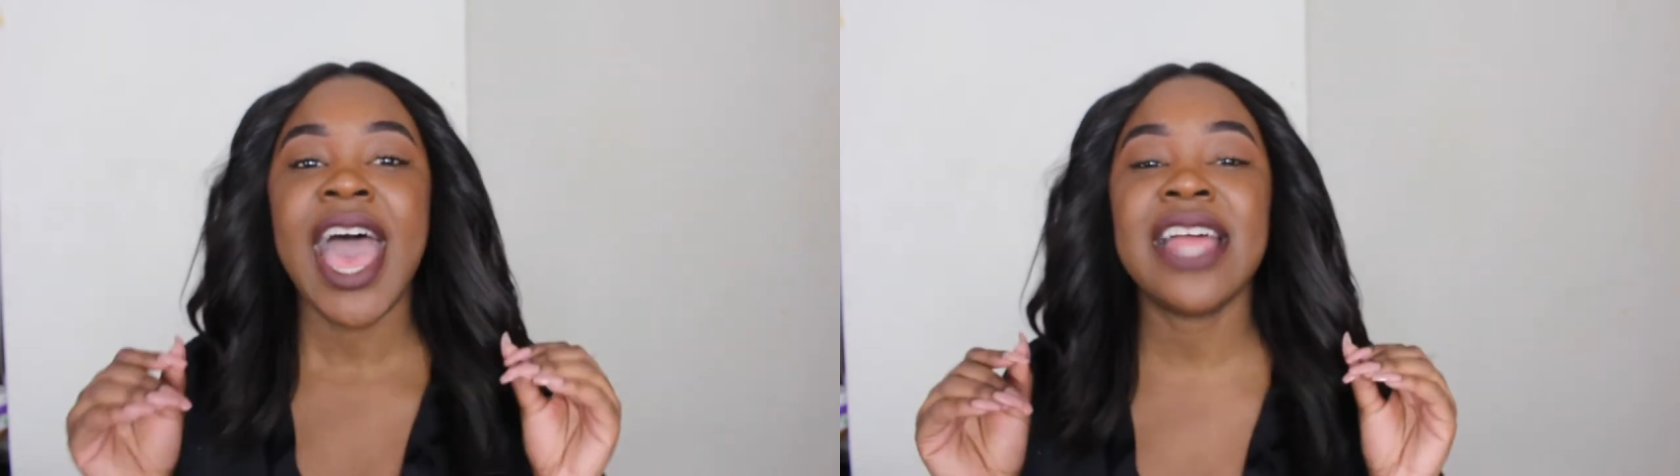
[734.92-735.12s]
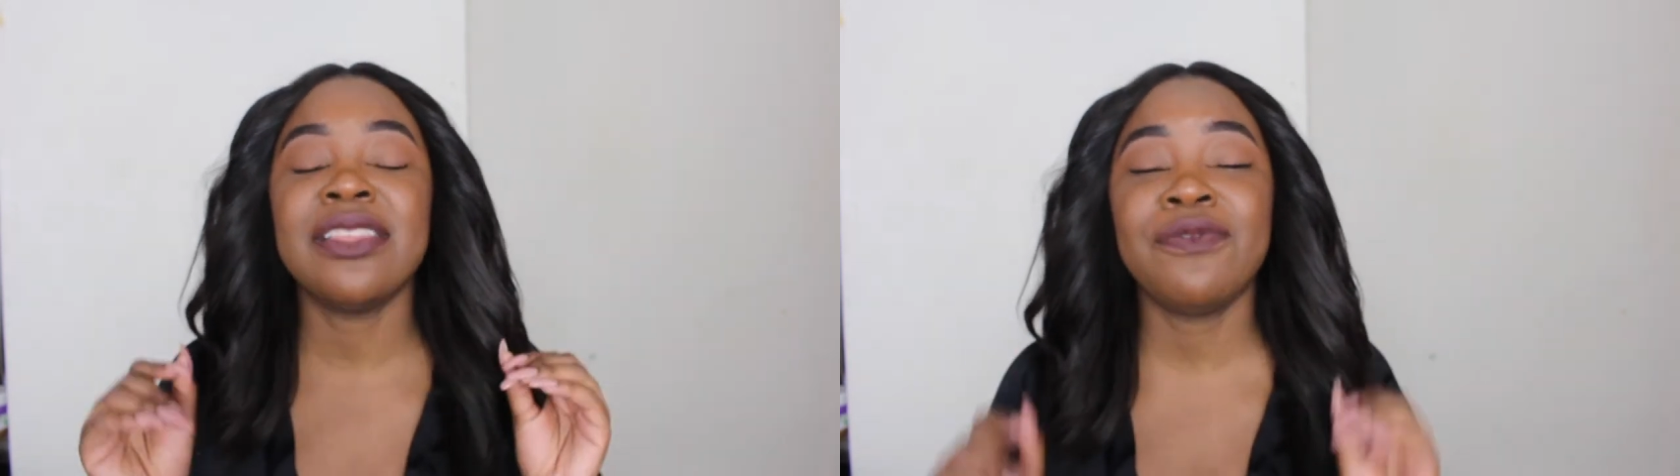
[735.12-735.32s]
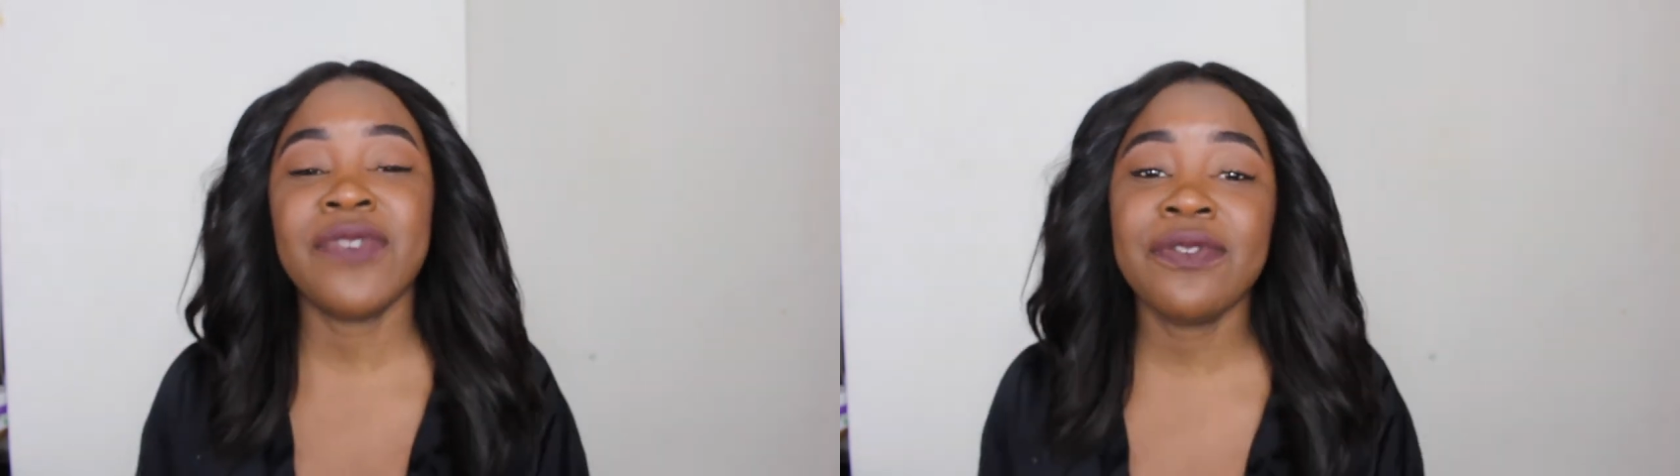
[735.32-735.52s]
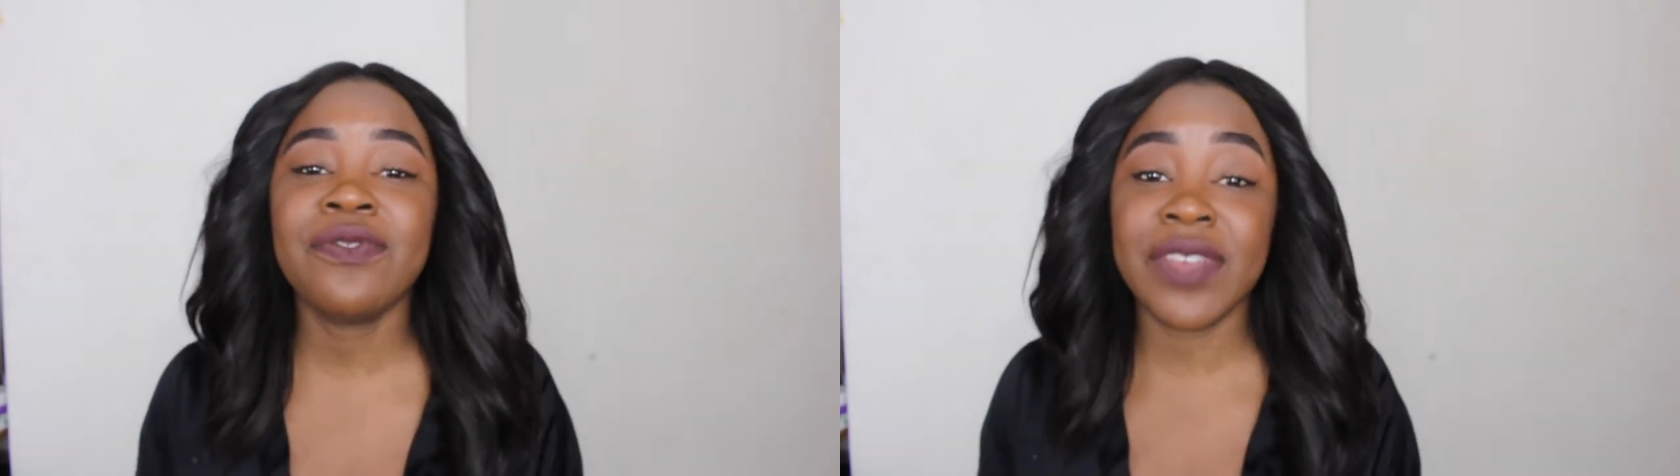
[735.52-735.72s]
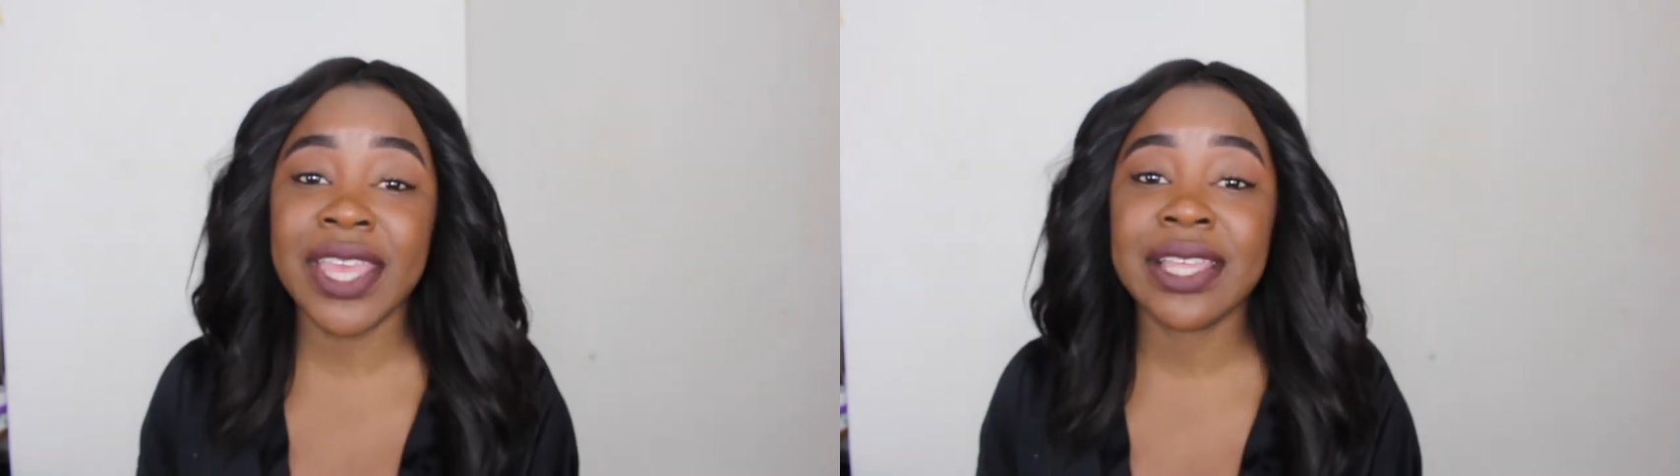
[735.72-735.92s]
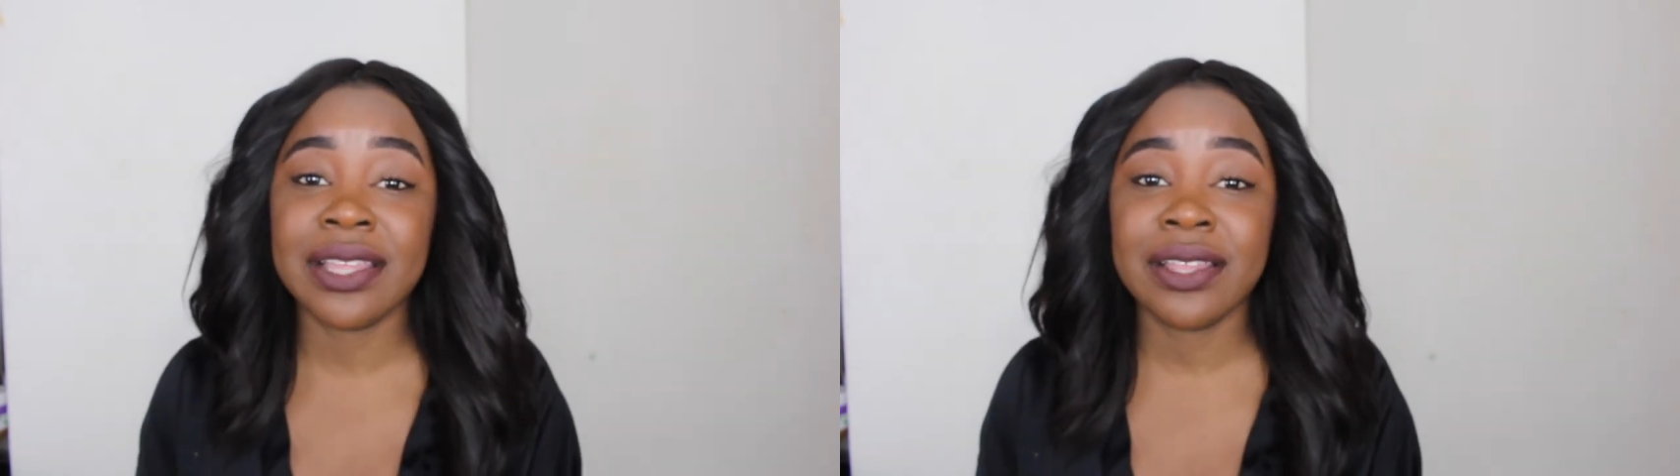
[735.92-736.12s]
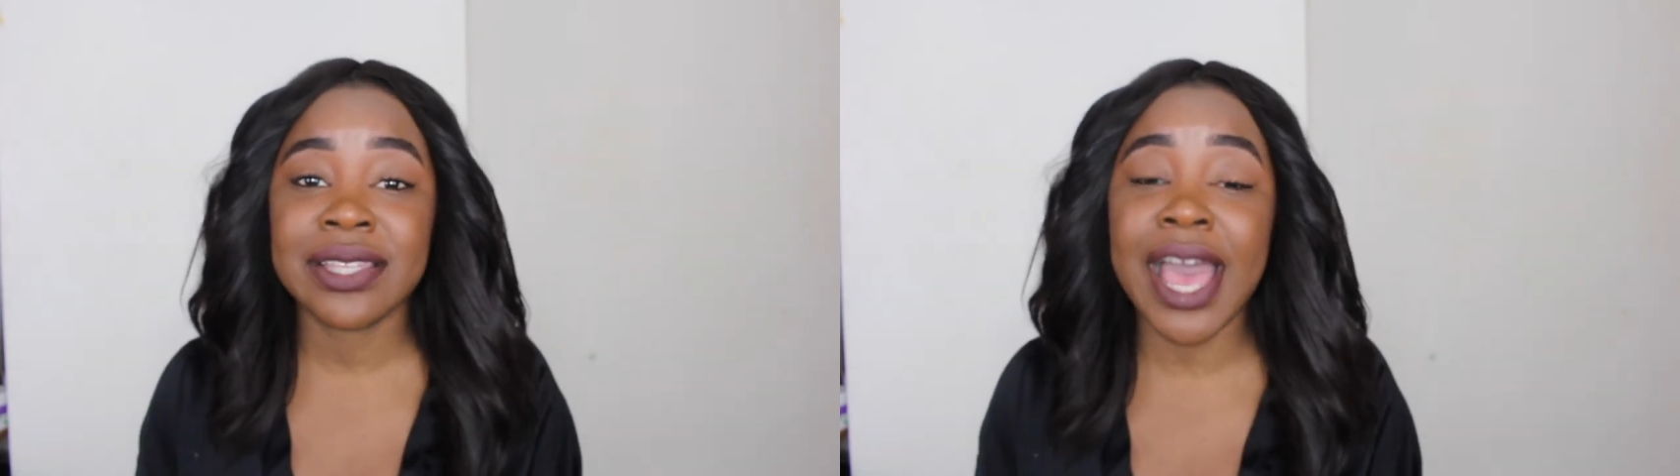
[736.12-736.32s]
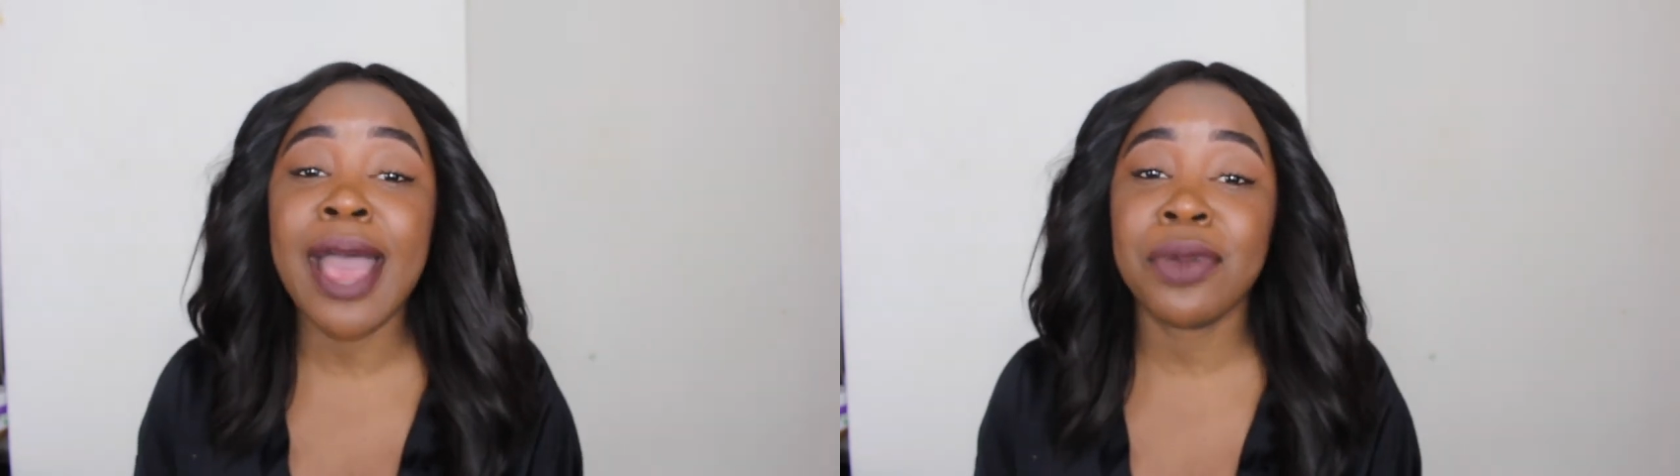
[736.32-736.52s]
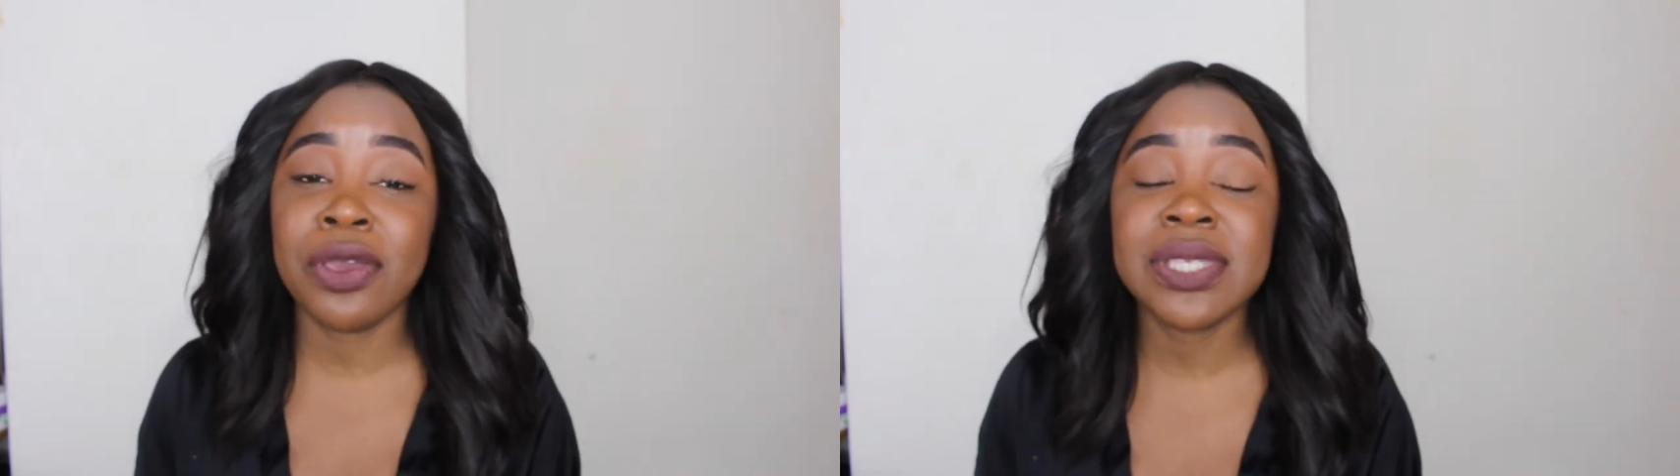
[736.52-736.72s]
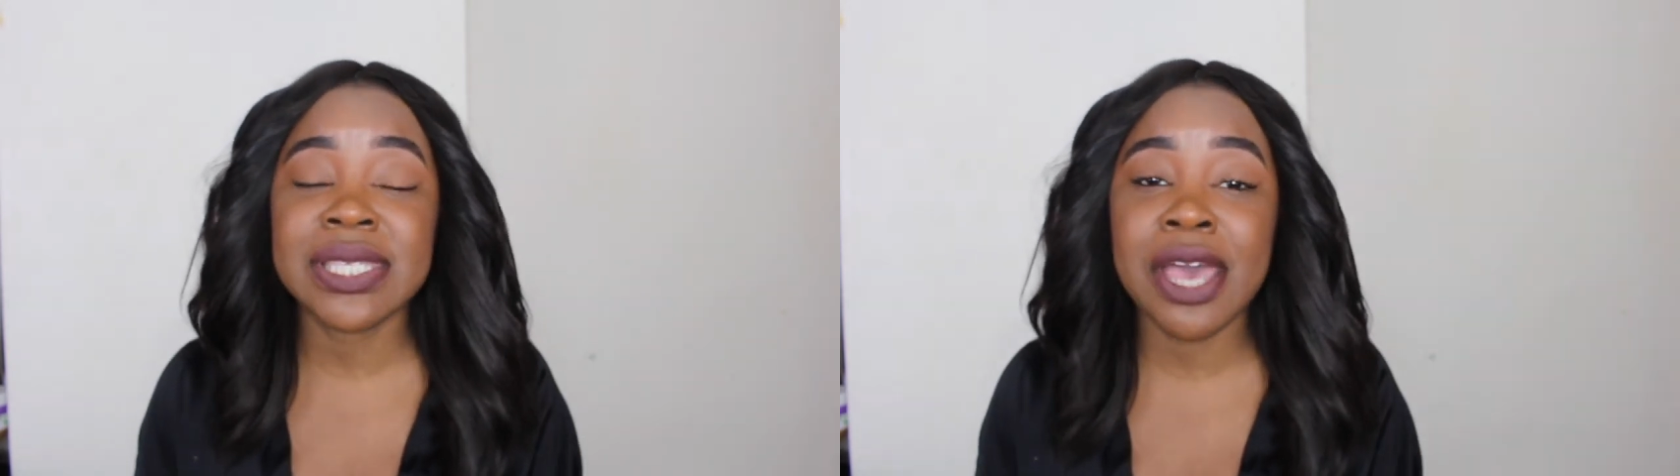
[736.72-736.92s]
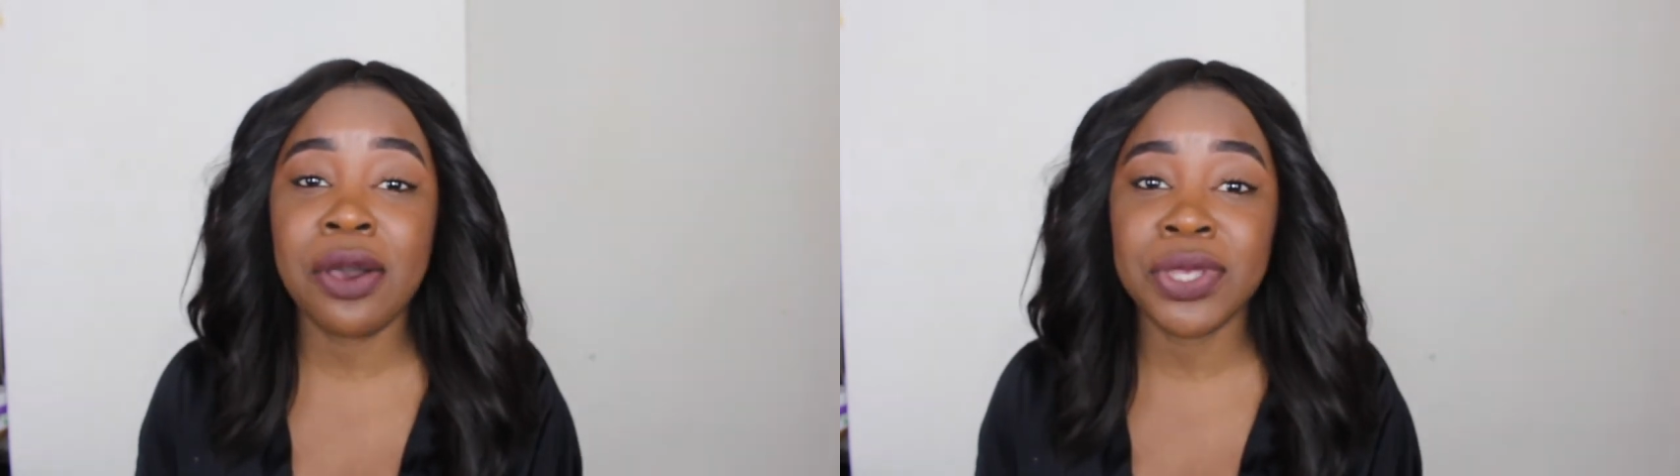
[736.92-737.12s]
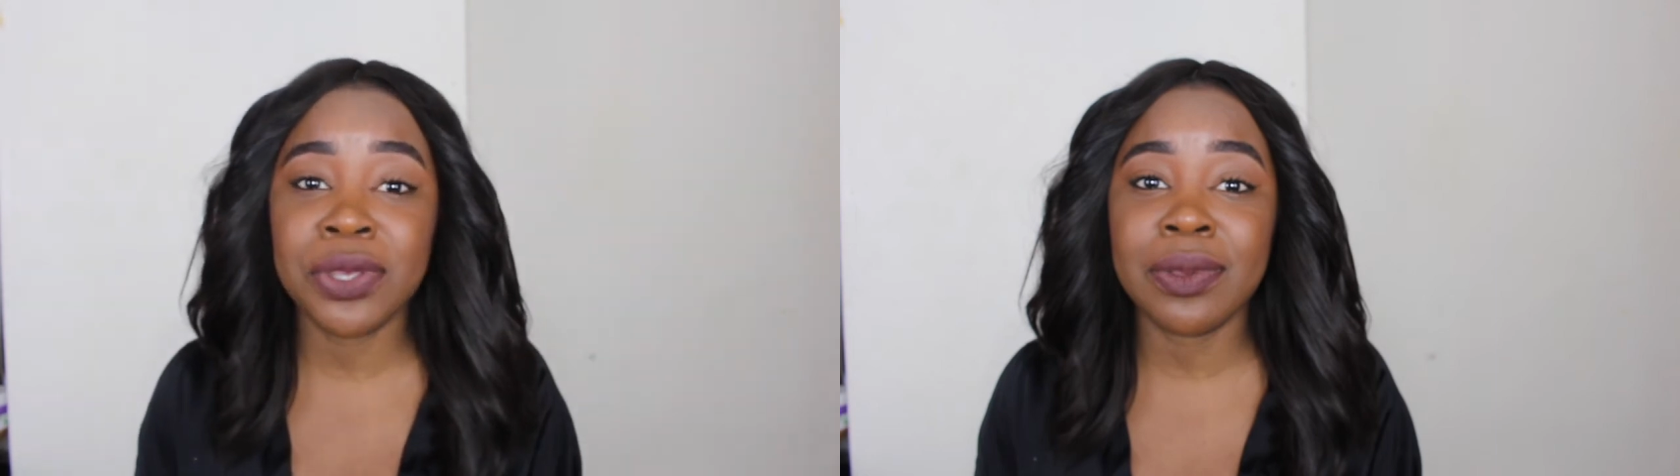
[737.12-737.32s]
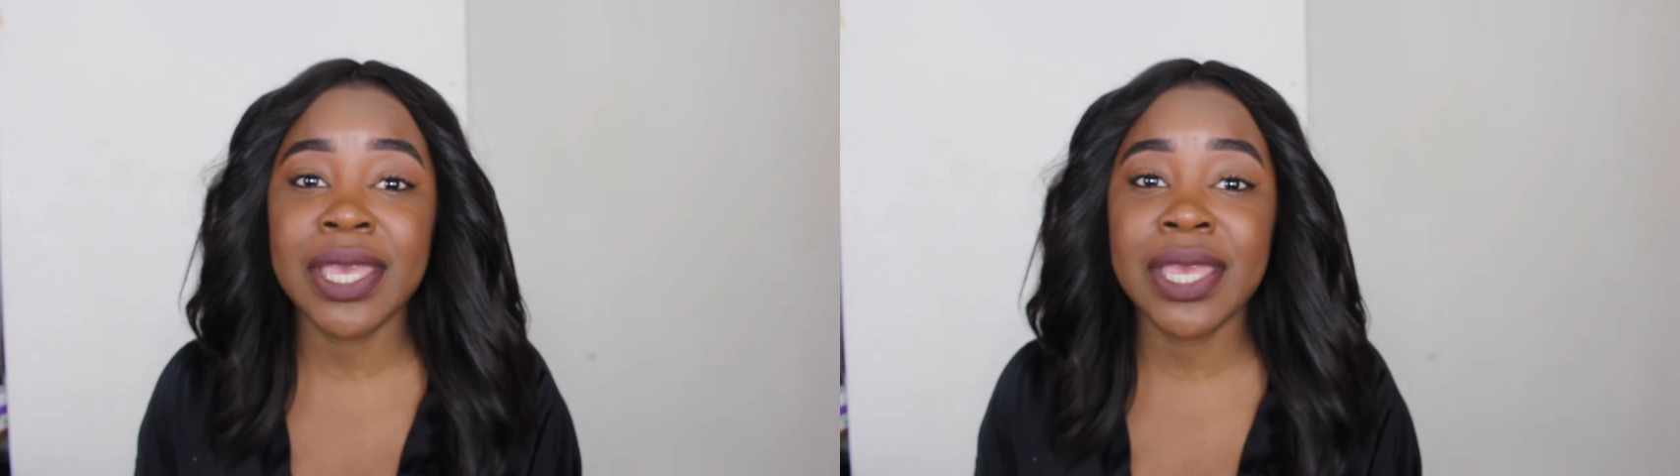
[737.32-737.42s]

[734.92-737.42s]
And the 5th thing that I'm going to tell you